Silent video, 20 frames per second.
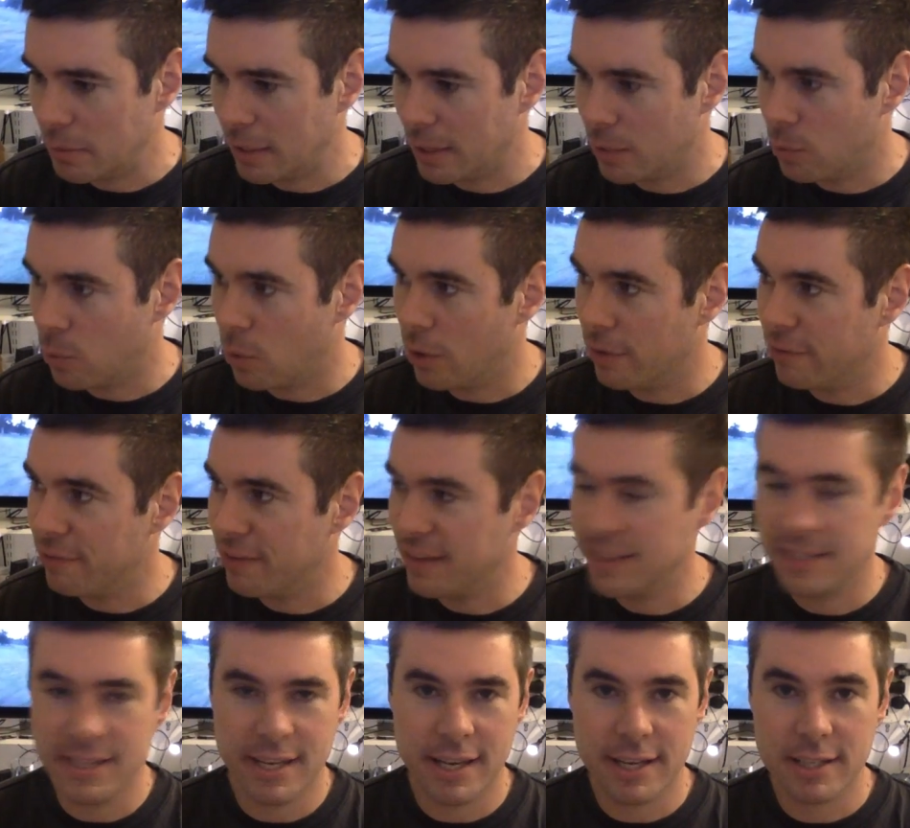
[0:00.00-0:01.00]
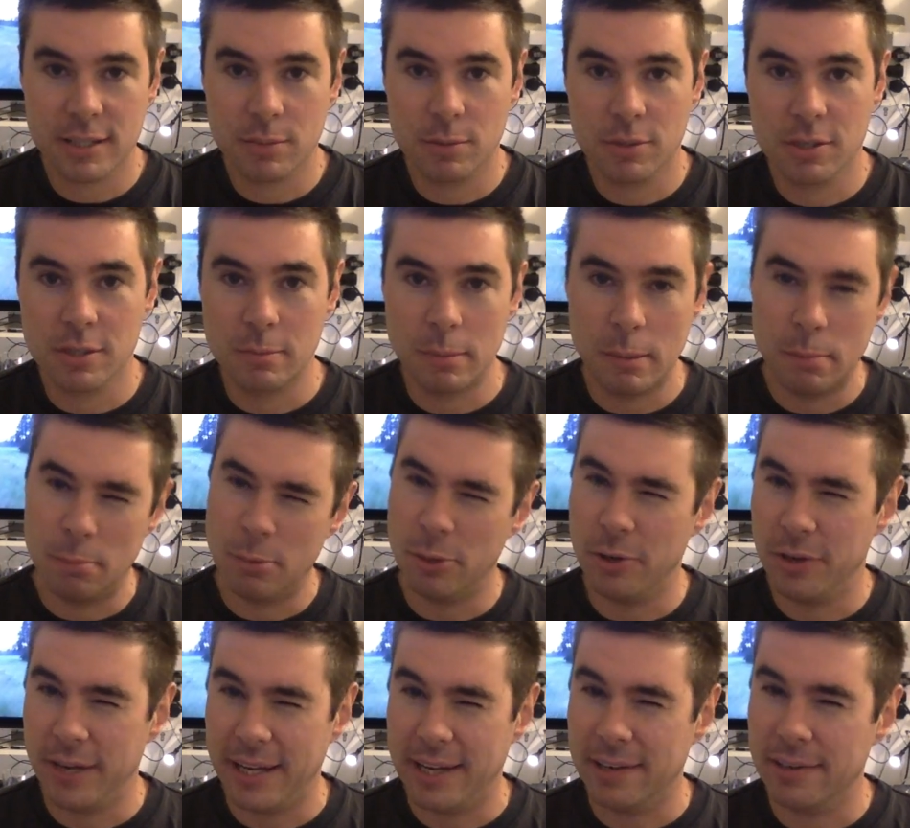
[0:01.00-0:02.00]
milliwatt VTX, which is a bit
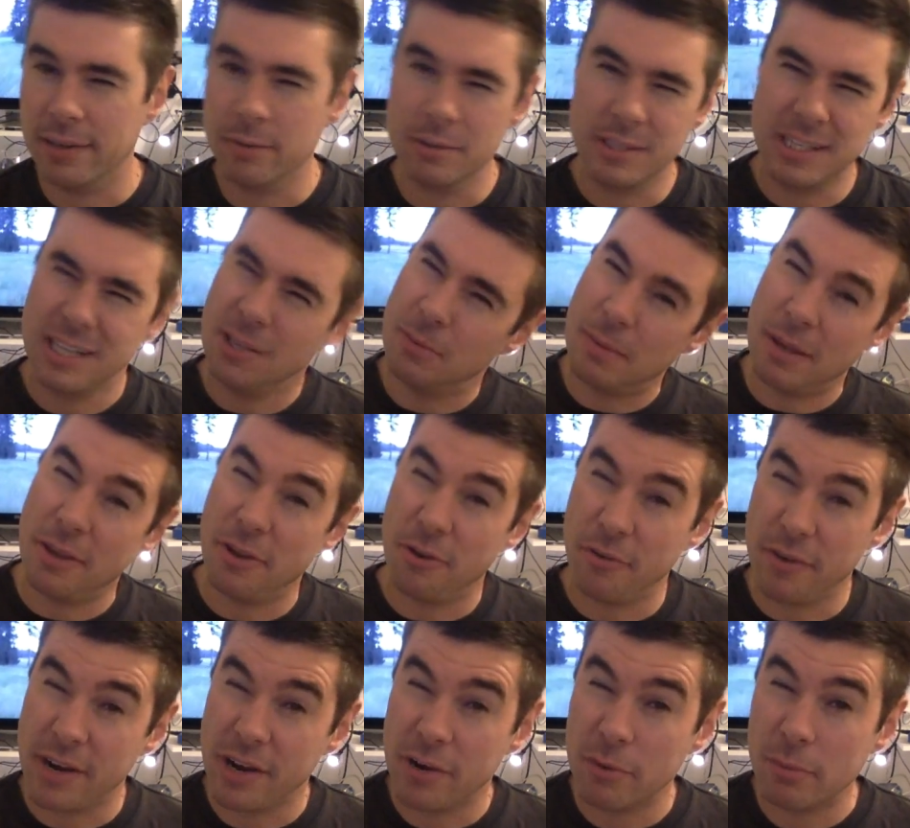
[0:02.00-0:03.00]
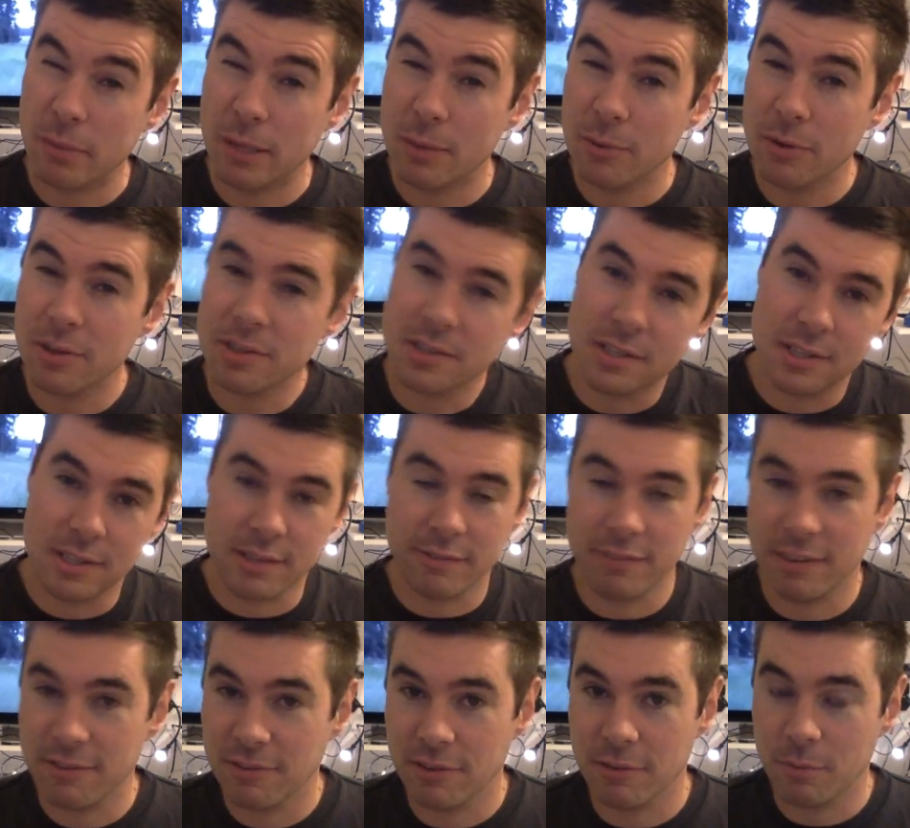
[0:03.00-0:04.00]
burned out. It was down to about 300 milliwatts because I've
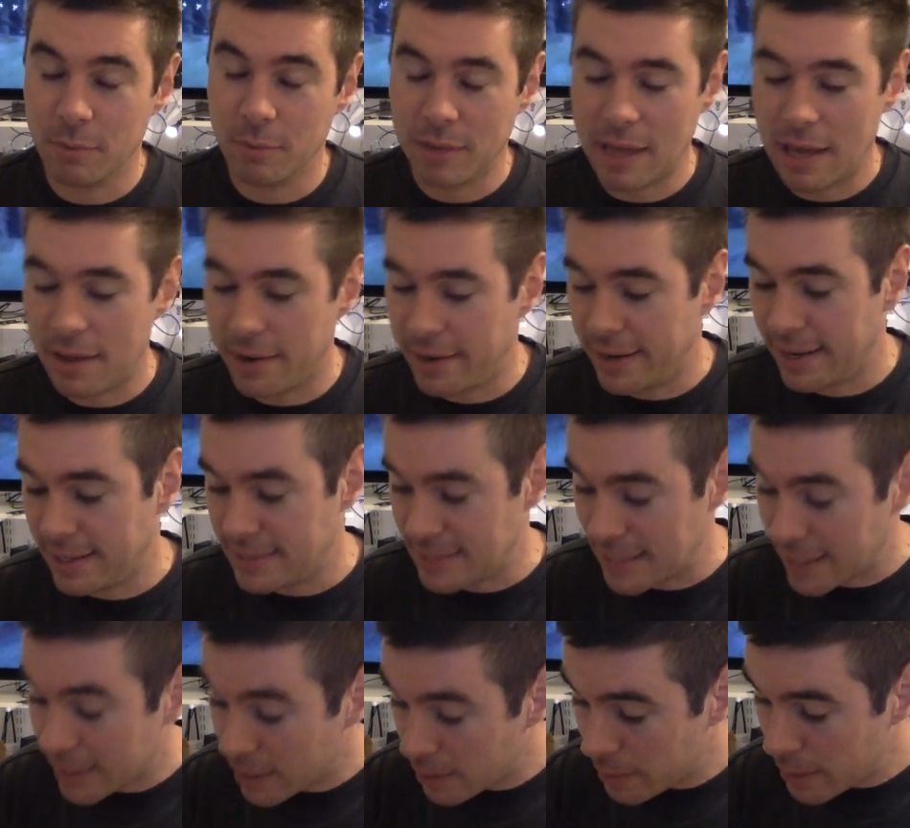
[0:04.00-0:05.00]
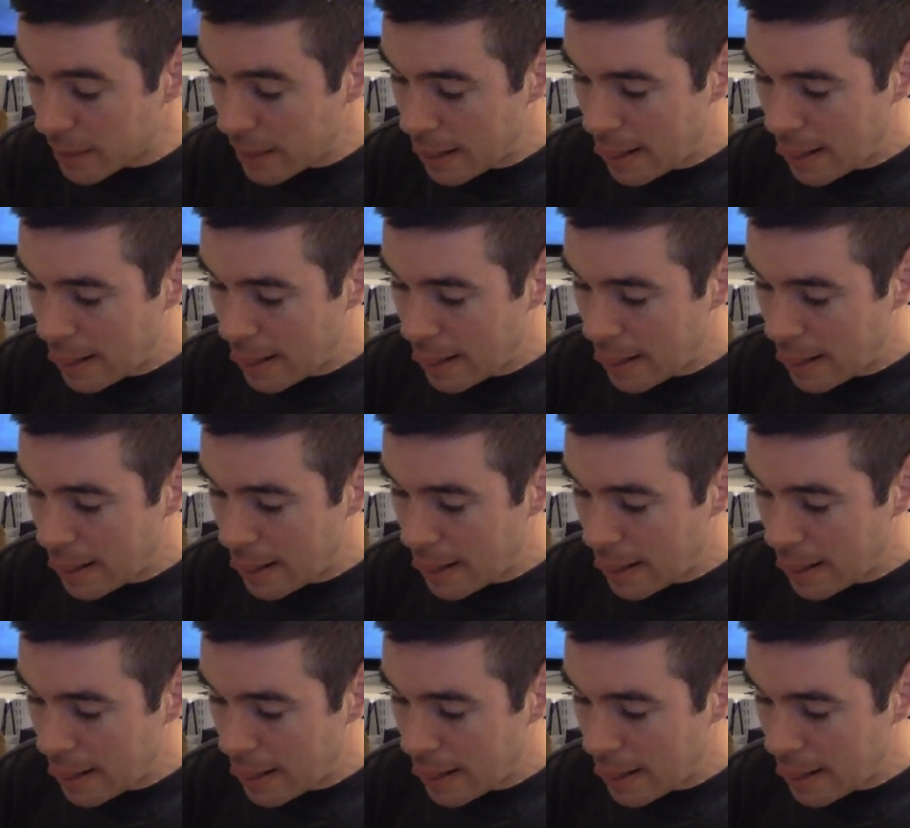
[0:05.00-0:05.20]
left it without an antenna.